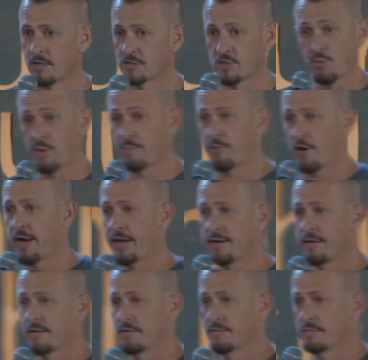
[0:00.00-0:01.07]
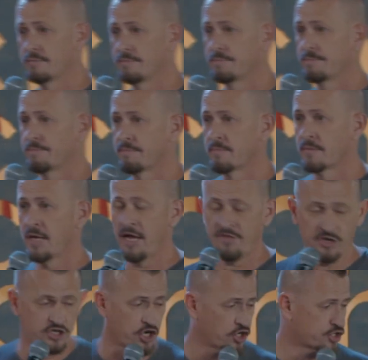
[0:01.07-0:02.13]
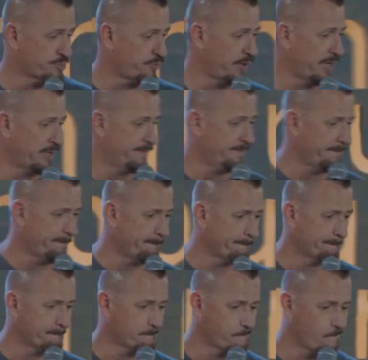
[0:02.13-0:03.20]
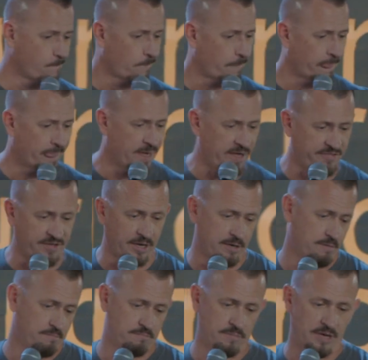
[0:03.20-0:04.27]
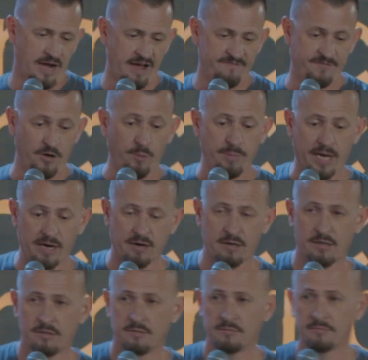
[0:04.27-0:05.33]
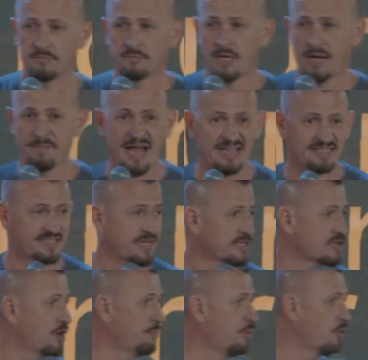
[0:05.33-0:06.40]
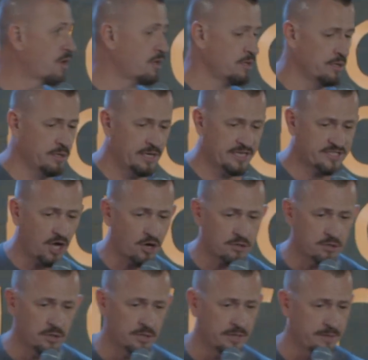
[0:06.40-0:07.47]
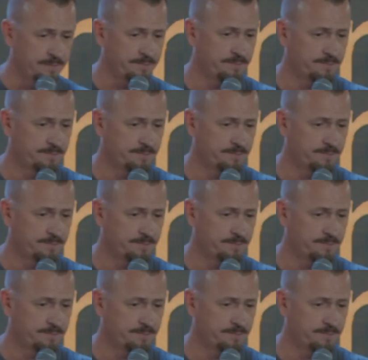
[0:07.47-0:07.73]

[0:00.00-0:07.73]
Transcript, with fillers: So we prayed, and the church prayed. I thought, I feel better. I'm not sick no more. It's all good.